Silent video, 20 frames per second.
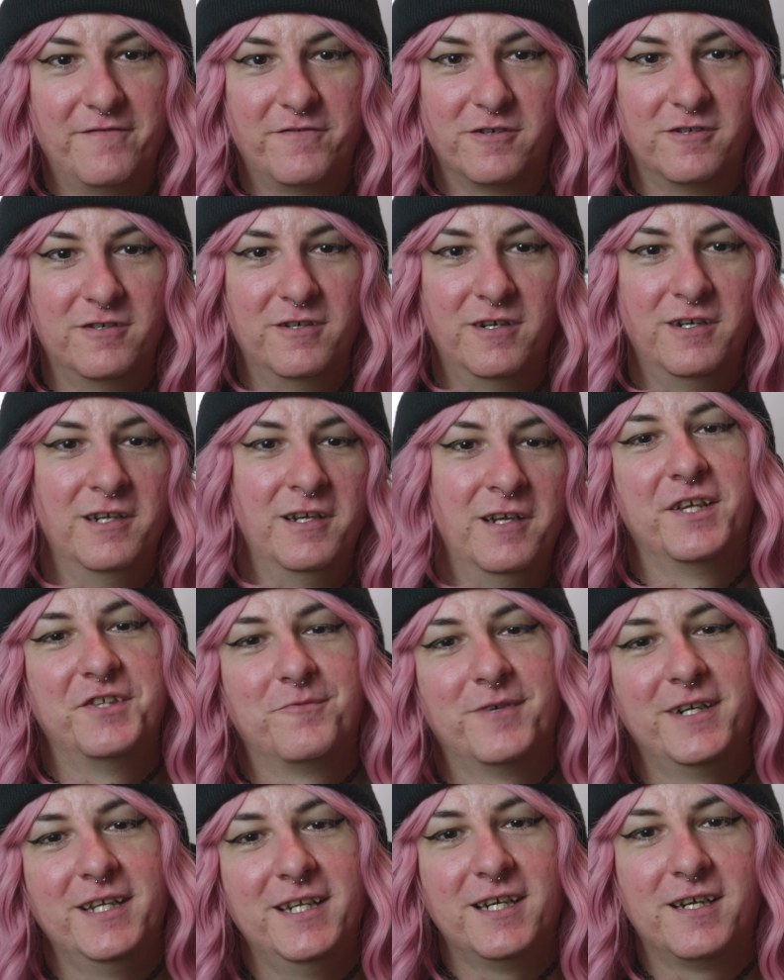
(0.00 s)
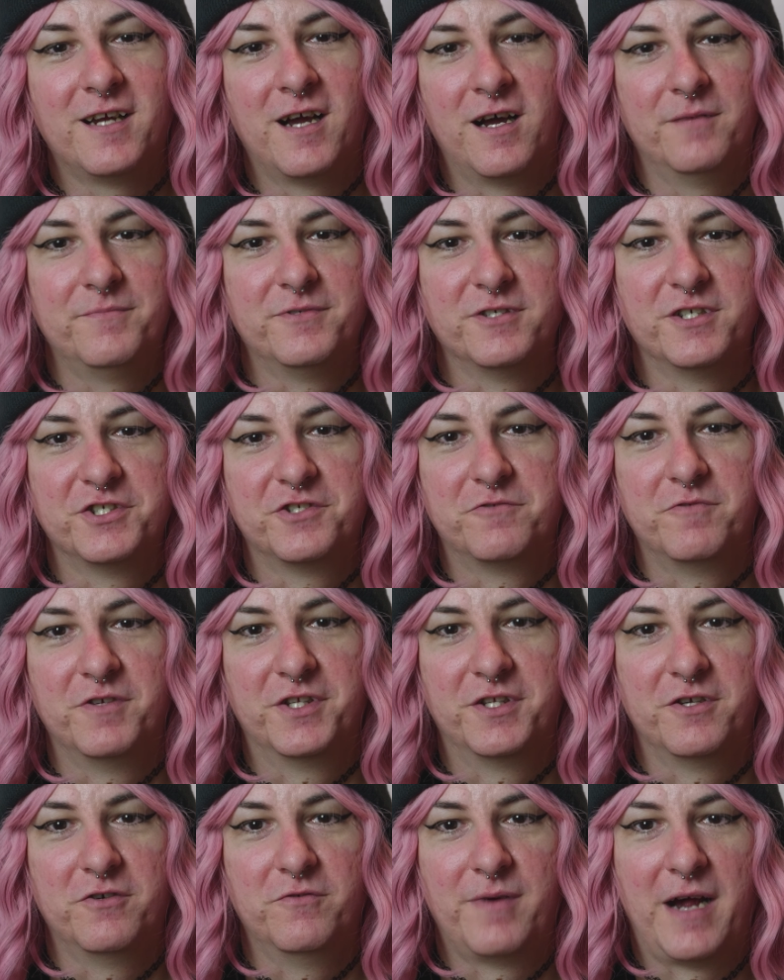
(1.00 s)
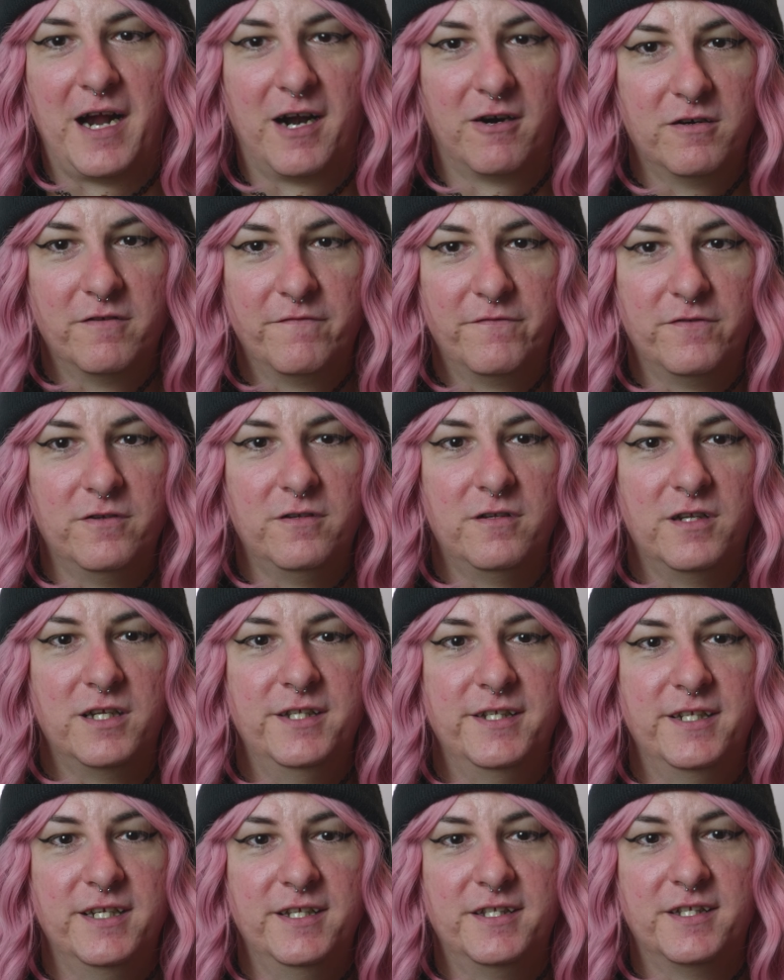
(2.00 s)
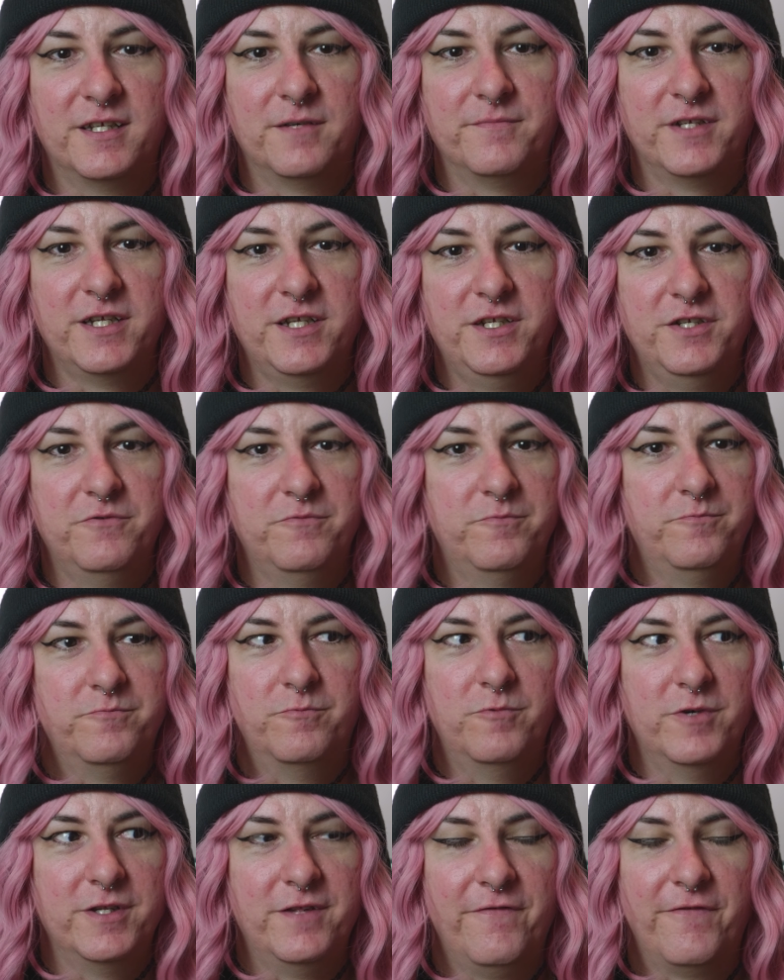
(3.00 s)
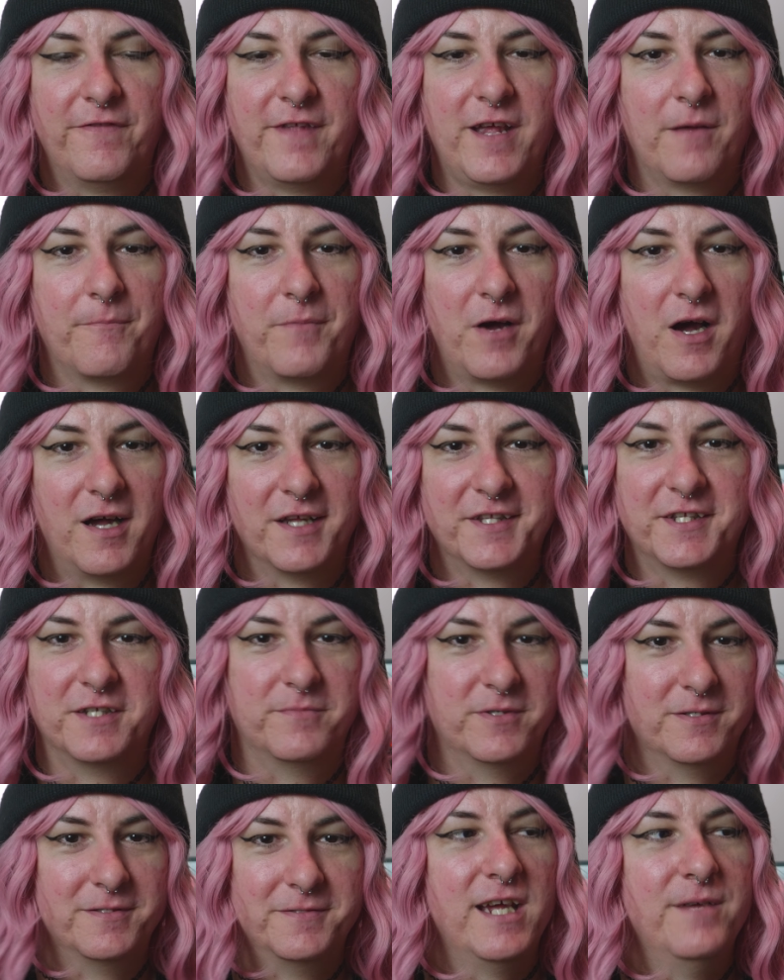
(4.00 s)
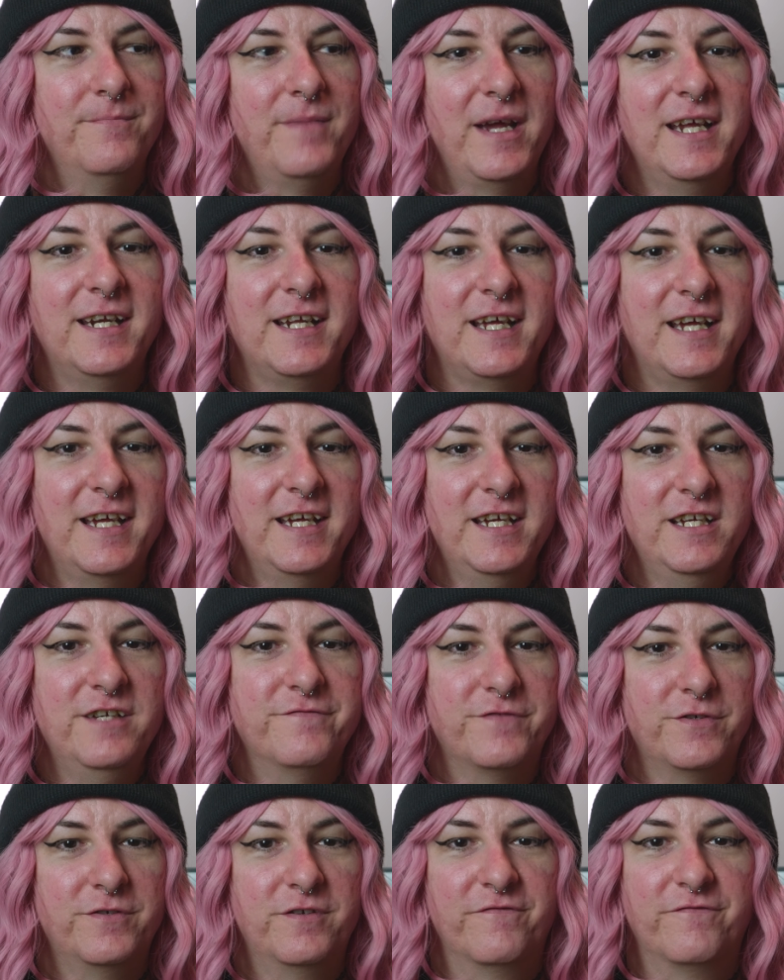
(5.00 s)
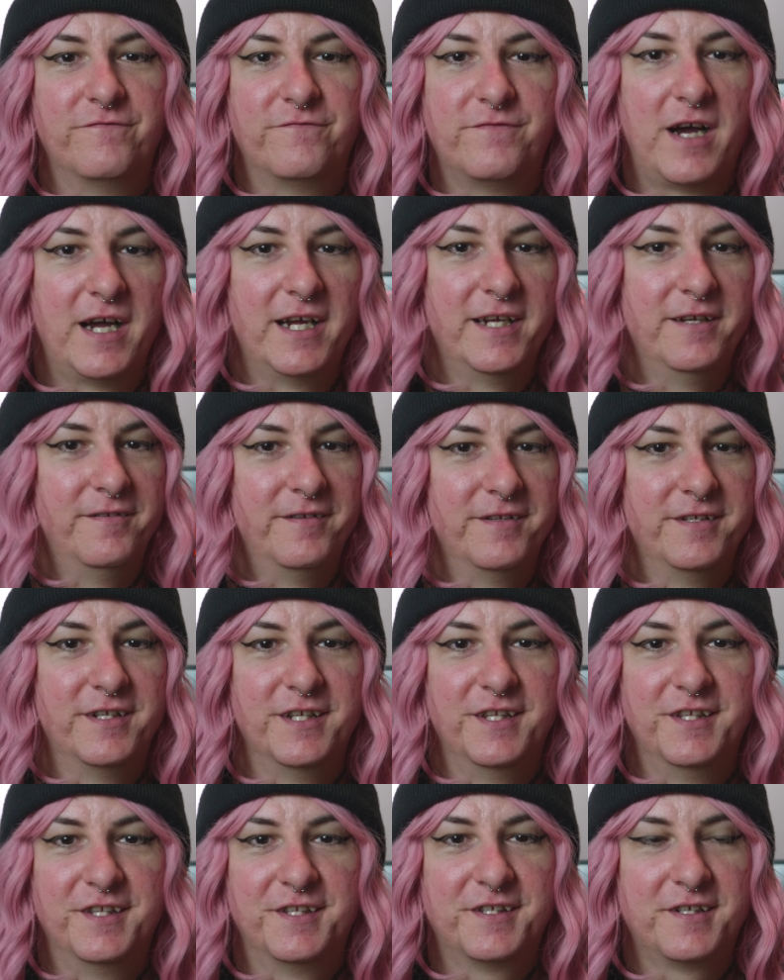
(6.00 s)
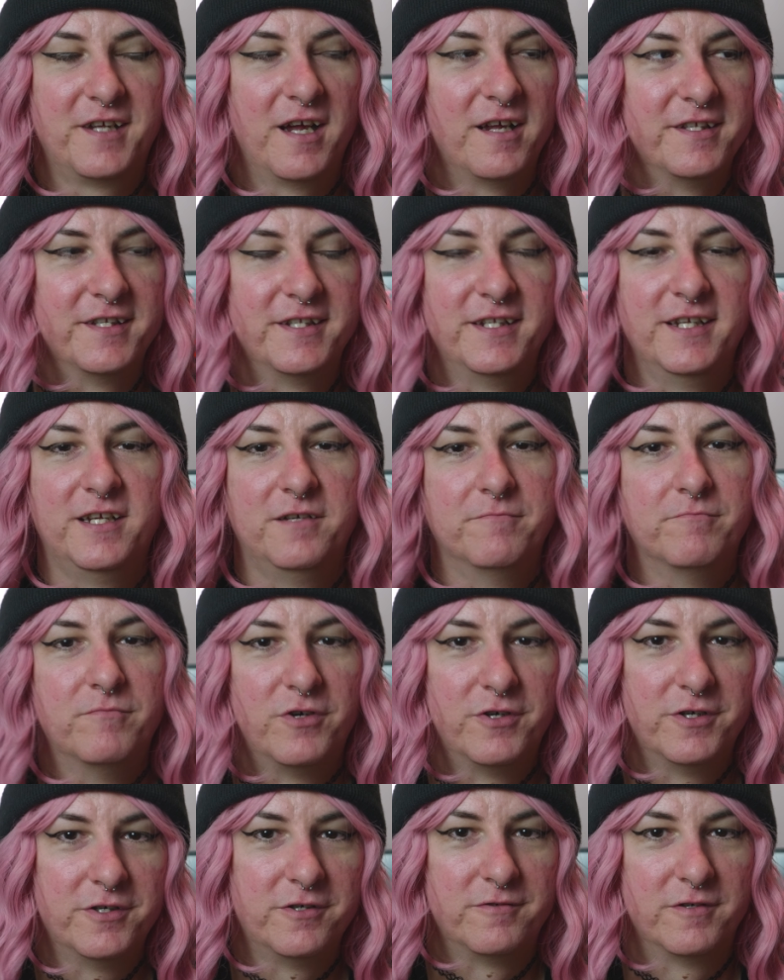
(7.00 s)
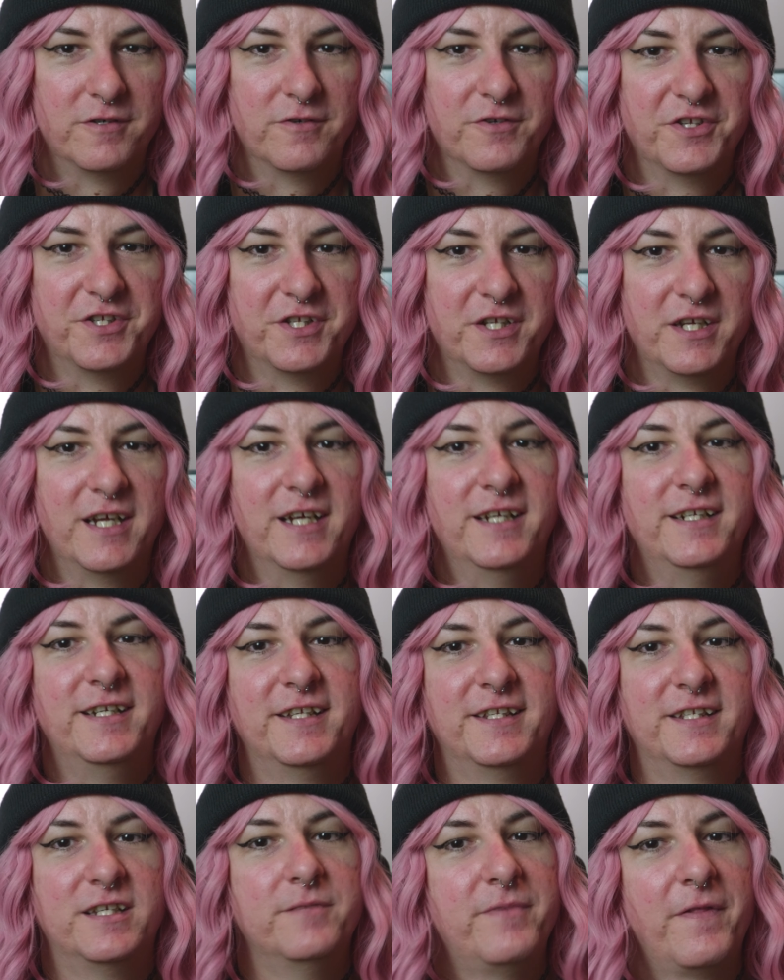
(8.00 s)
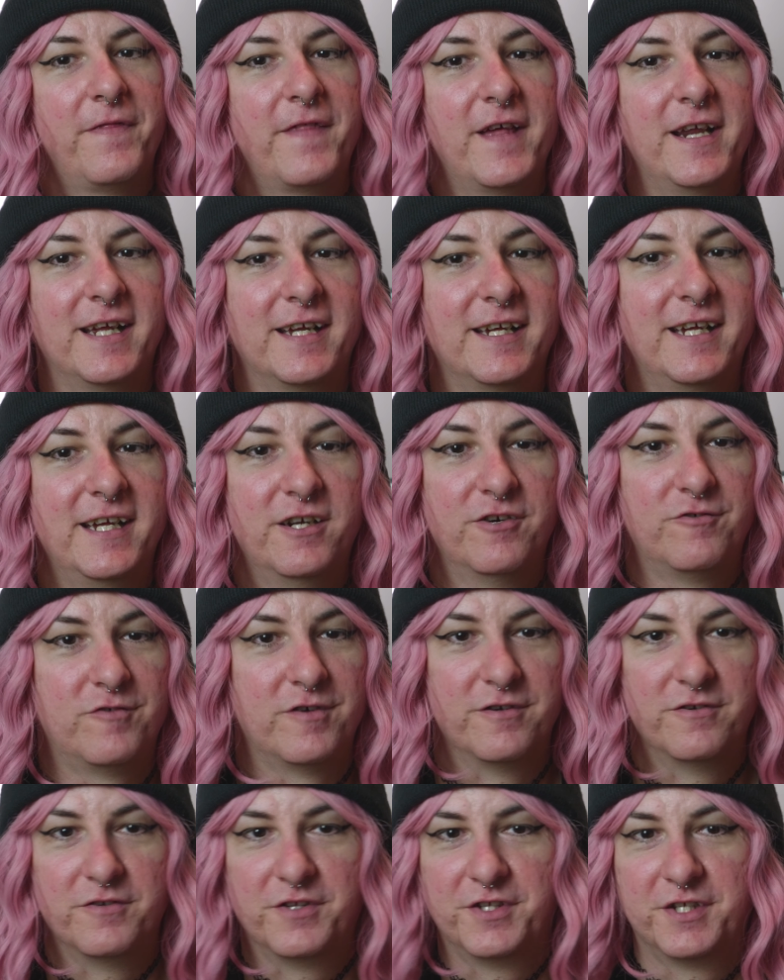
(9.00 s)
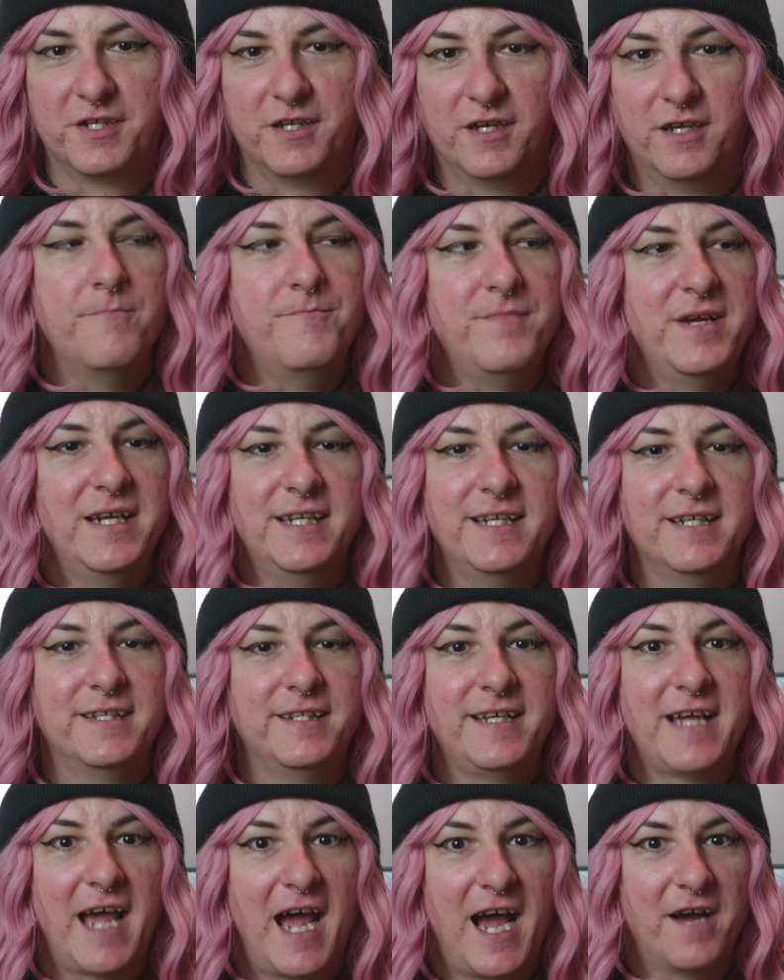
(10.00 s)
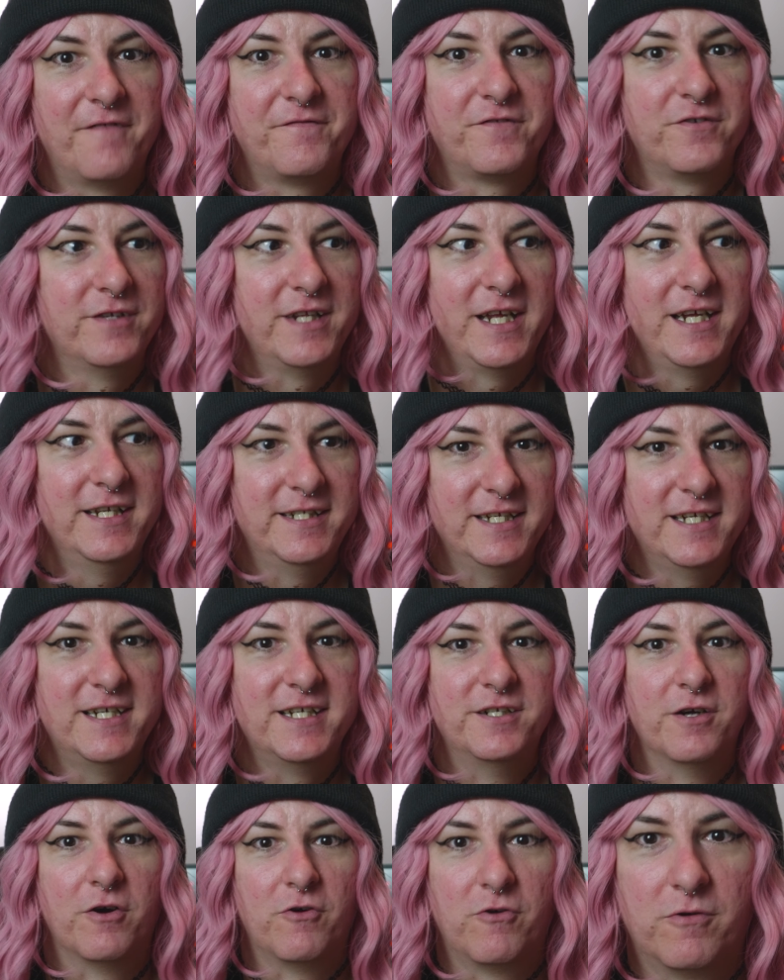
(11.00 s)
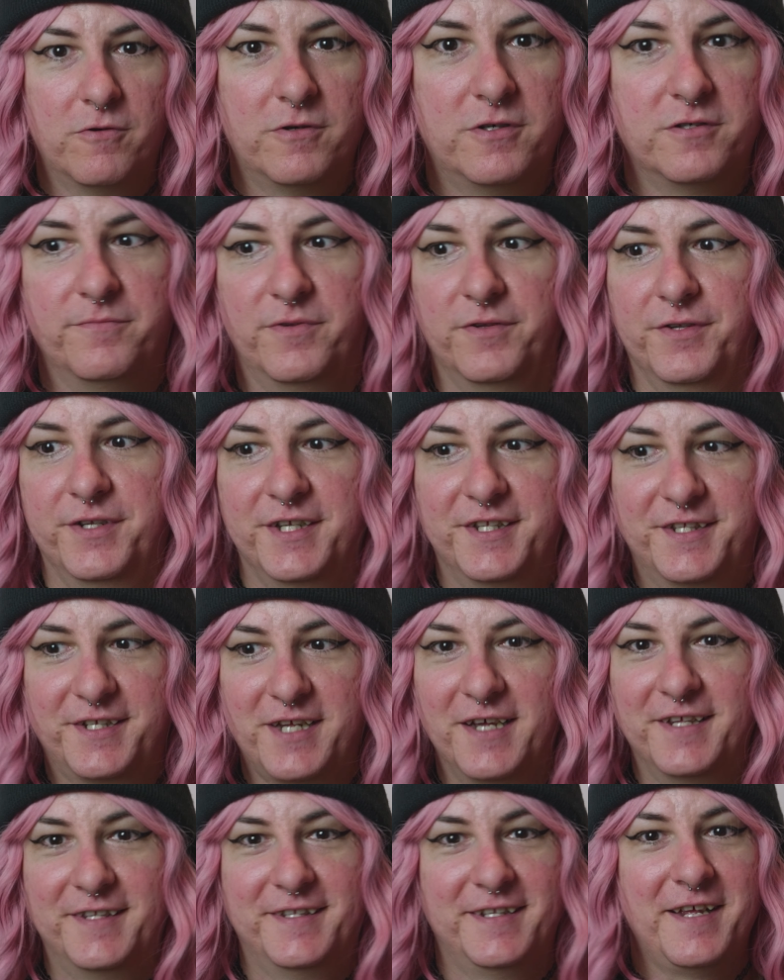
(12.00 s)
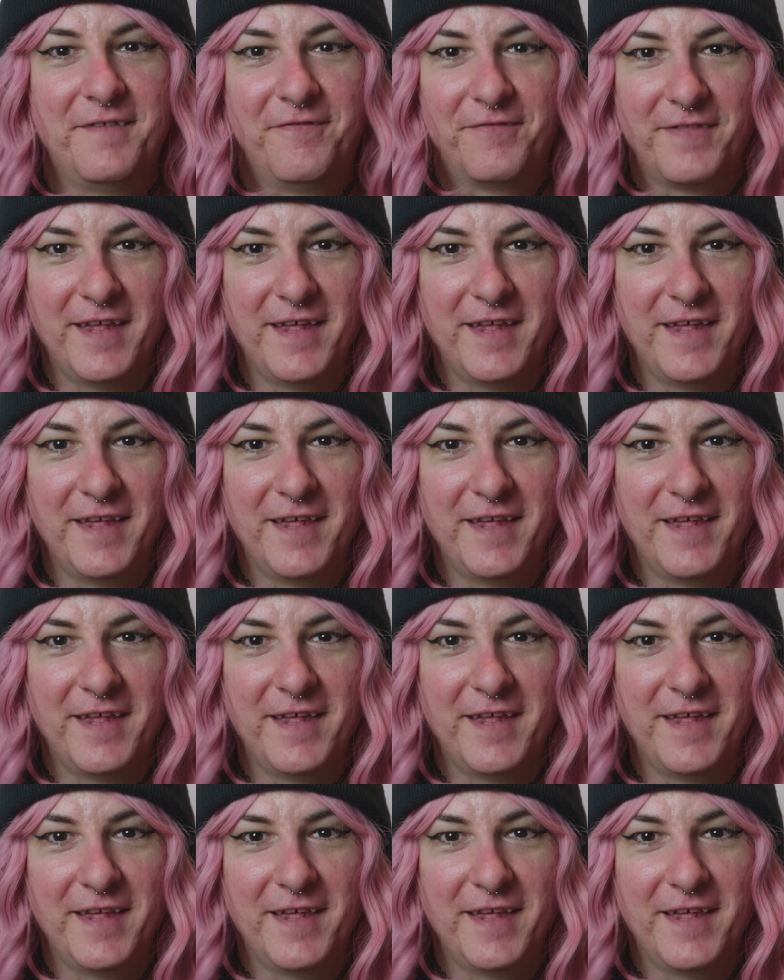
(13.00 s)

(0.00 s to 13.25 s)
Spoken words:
ever. Because what it accomplished was so powerful and did something you wouldn't think possible. It made evil, vile, disgusting murderers into sympathetic heroes immediately after they did horrible, disgusting